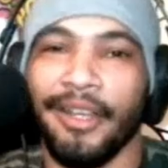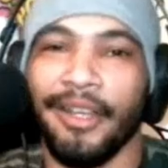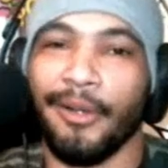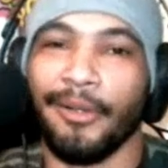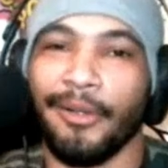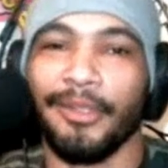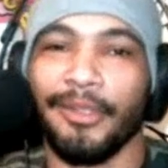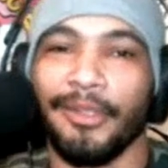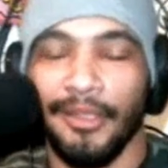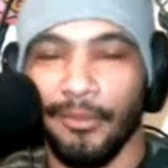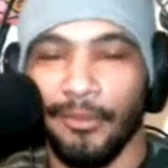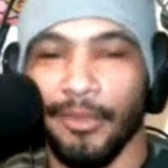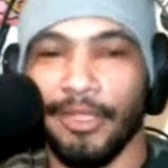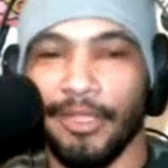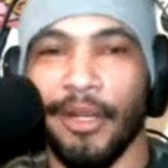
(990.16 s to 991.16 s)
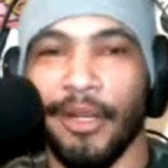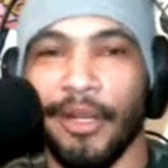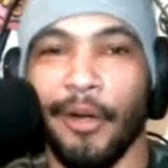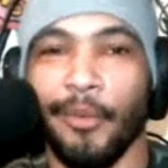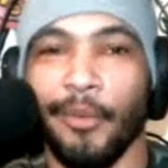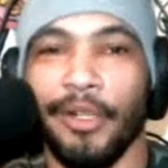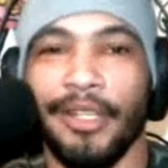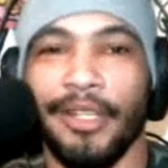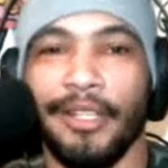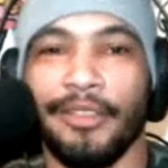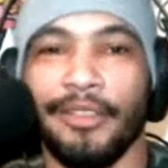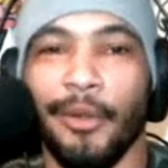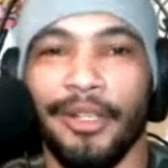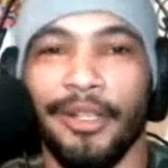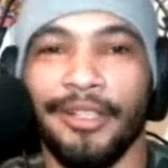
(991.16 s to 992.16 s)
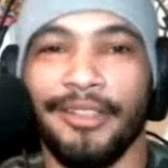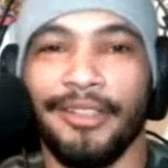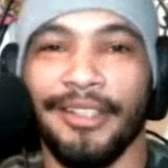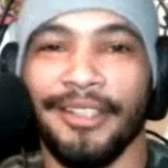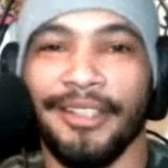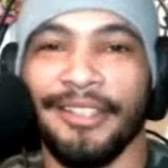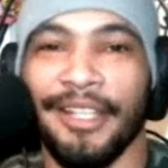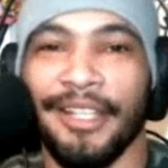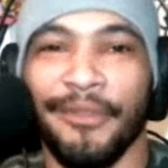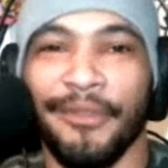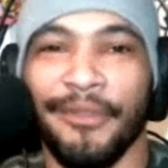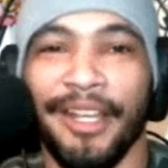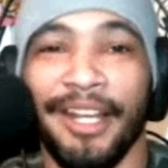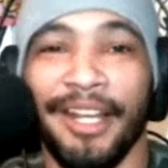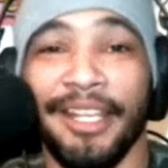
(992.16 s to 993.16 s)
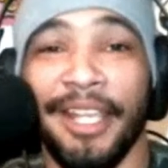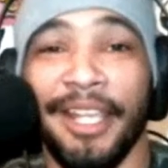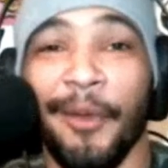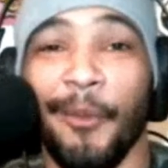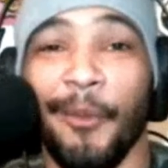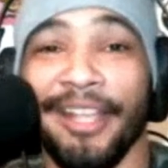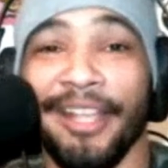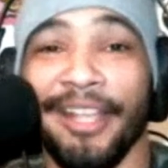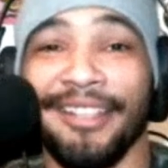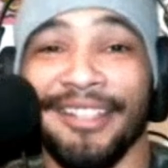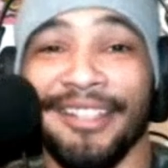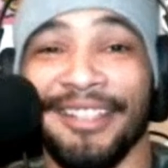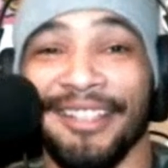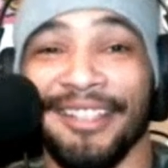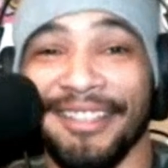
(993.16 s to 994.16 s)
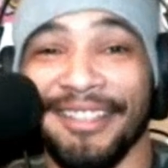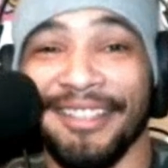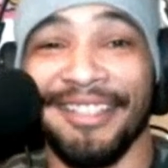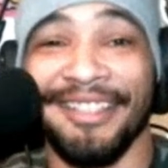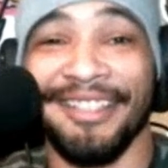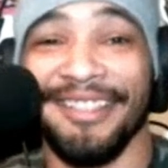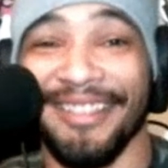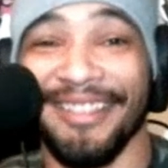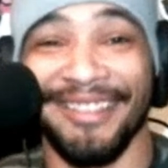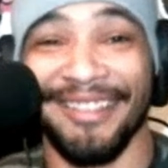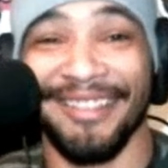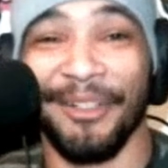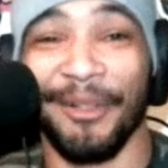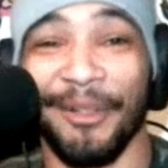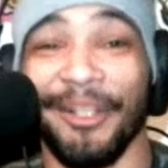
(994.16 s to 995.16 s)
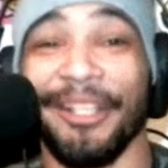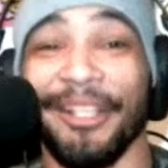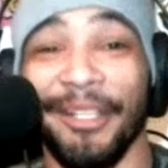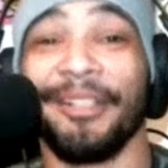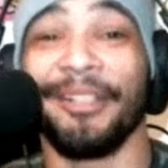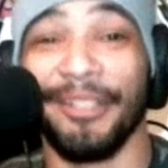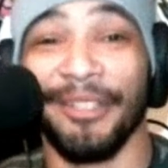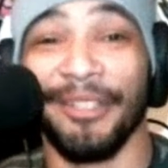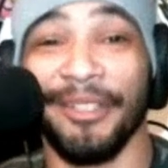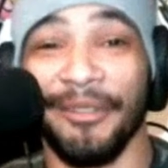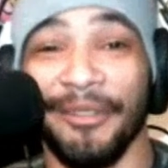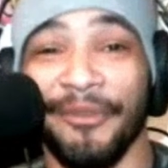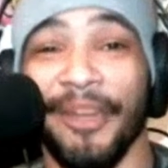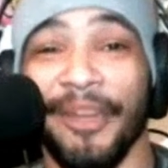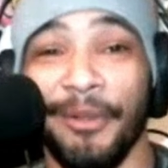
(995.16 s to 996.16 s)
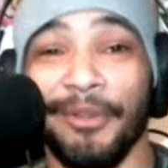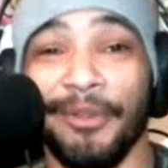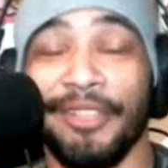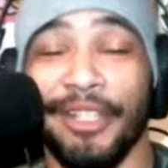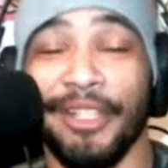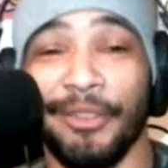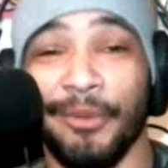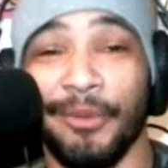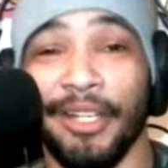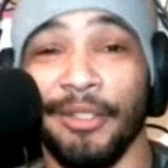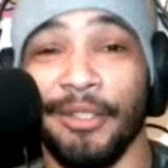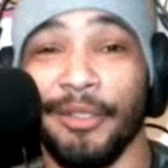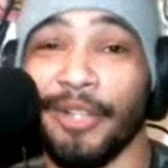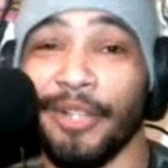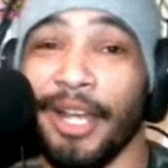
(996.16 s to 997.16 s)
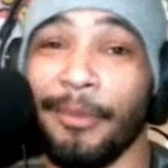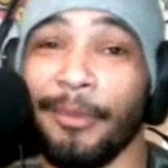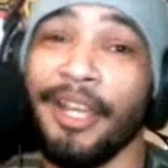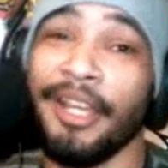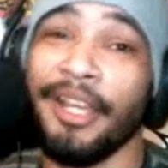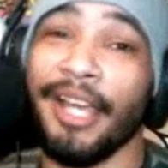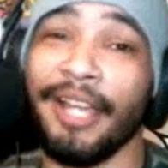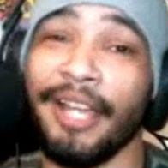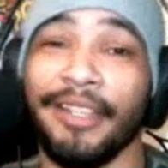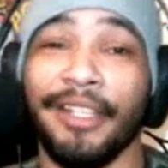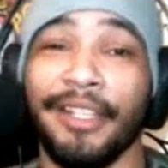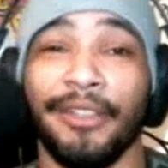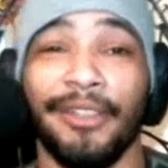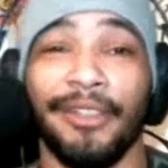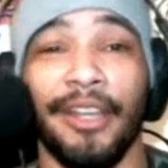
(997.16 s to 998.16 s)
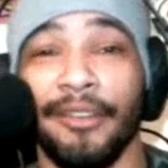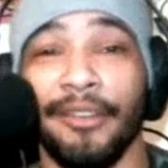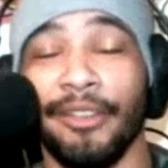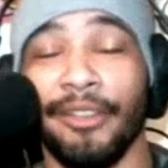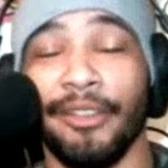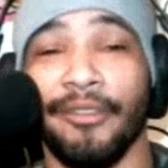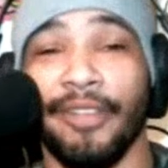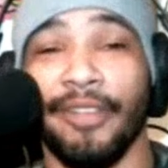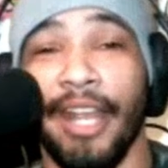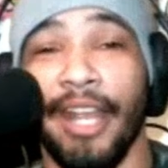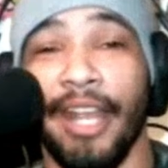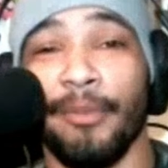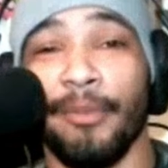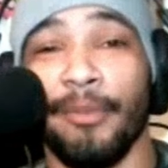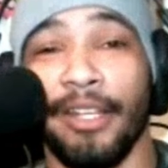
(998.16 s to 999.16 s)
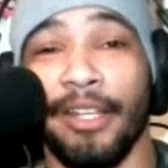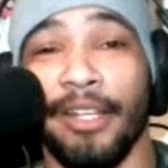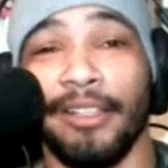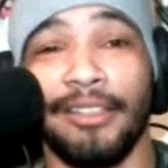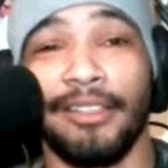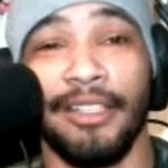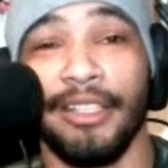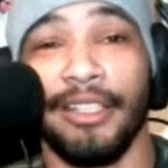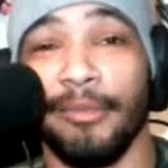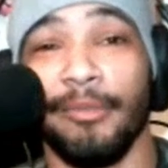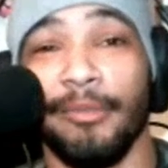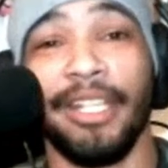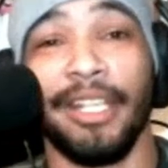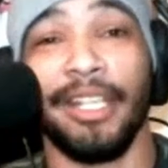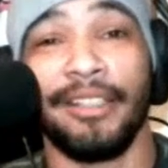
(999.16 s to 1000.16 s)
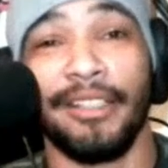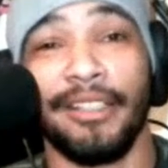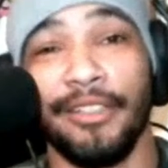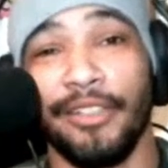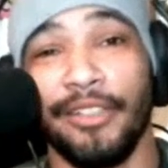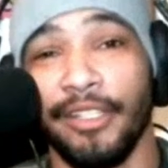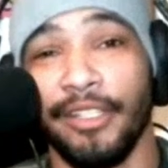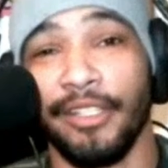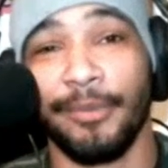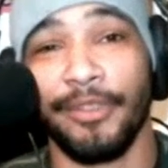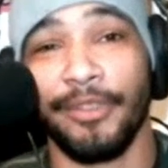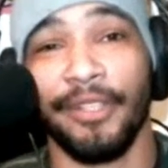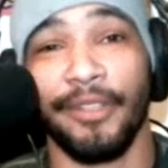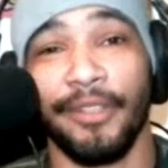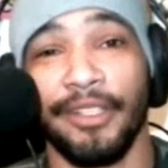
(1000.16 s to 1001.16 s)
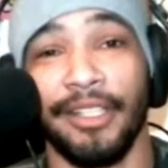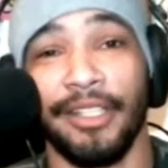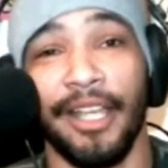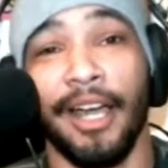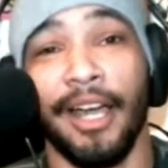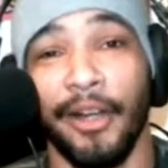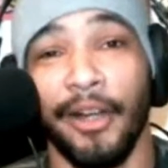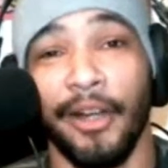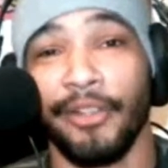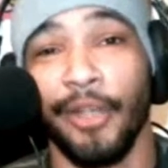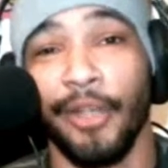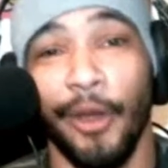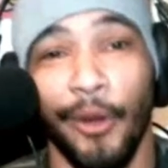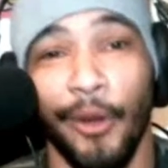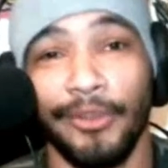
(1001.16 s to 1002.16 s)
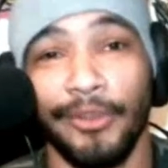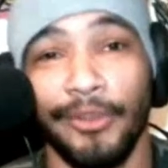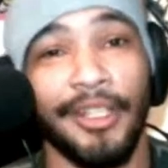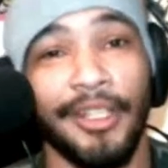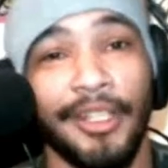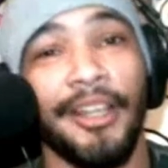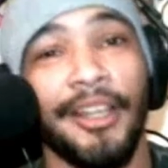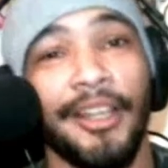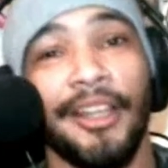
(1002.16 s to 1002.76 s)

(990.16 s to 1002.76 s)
Now, with the hard work that's going into this next fight, I can't wait to see hear the fight news that you're ready to drop. I think you're leaving everybody listening, and me and TJ specifically, on our toes.